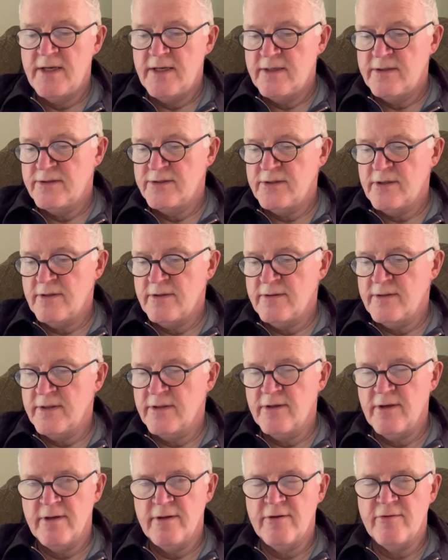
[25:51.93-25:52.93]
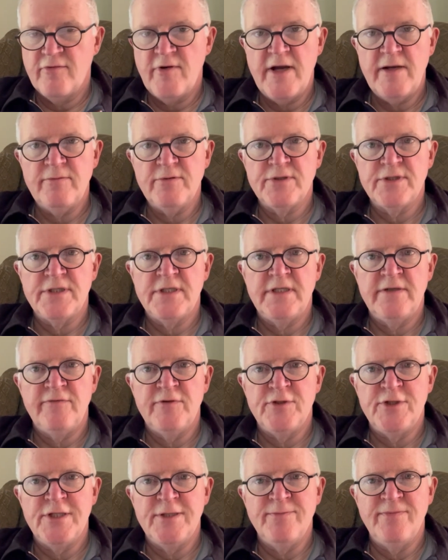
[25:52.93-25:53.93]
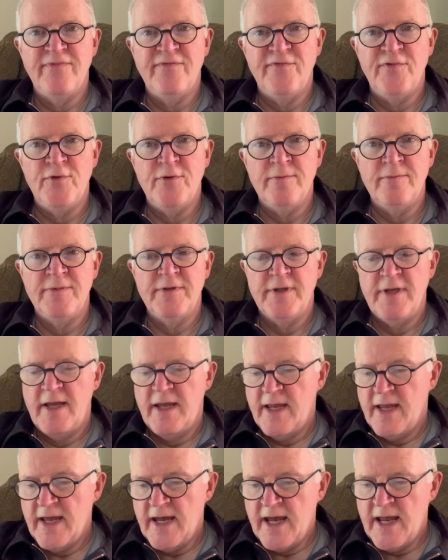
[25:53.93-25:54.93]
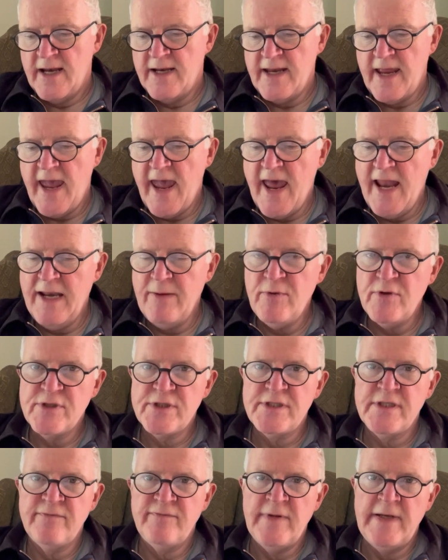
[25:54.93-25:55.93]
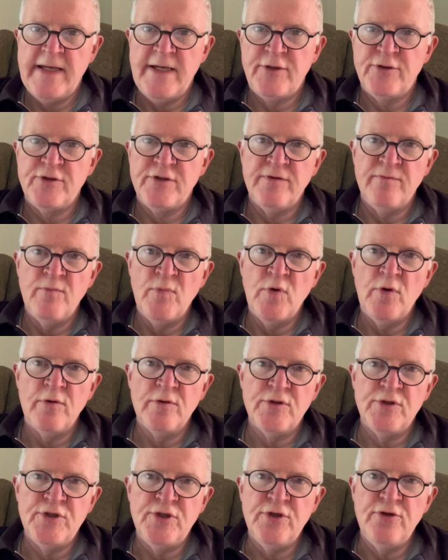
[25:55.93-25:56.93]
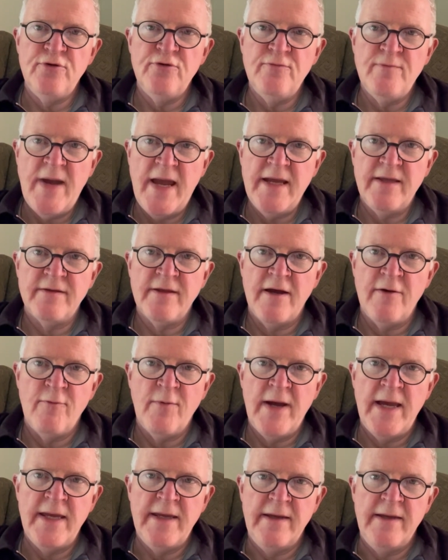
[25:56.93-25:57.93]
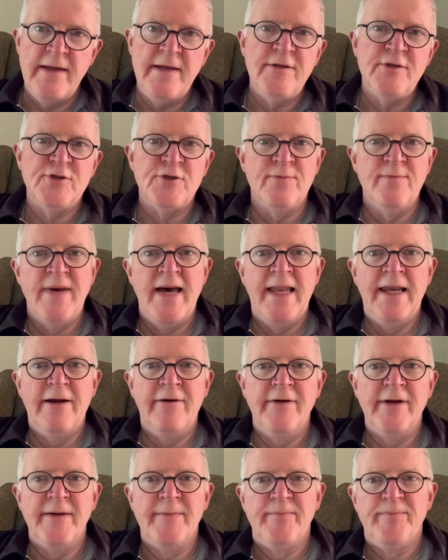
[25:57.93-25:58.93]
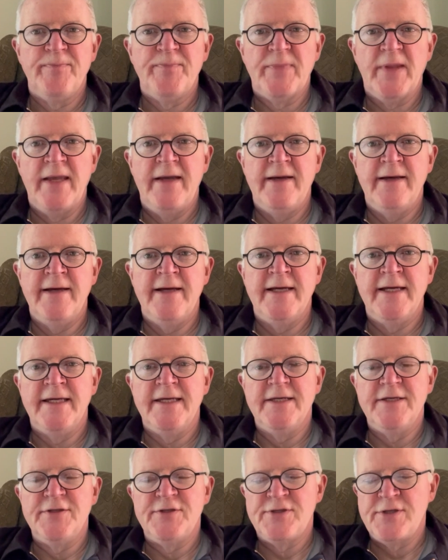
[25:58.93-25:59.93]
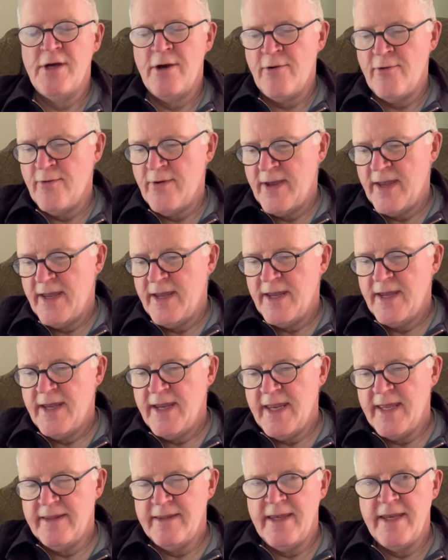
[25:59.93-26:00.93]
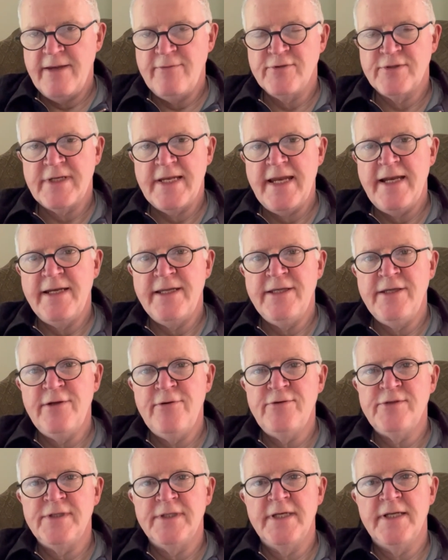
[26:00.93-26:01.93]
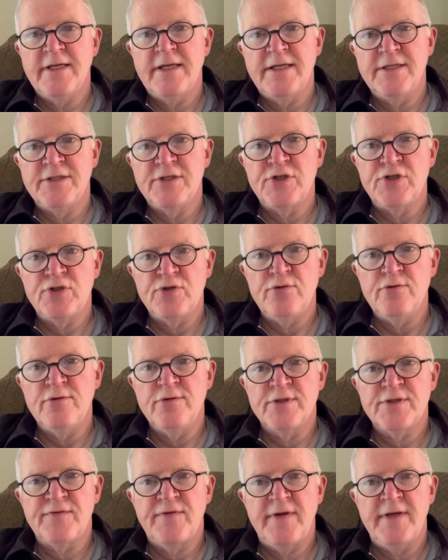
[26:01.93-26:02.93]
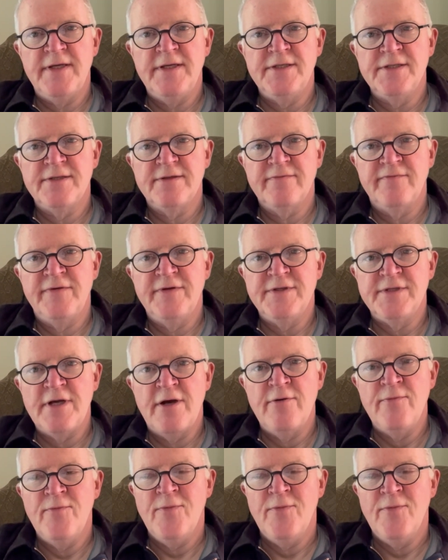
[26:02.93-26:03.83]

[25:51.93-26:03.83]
So incredible service he performed, and elements of the Alliterative Morte do make their way into Malory. So he was clearly using it as a source for his own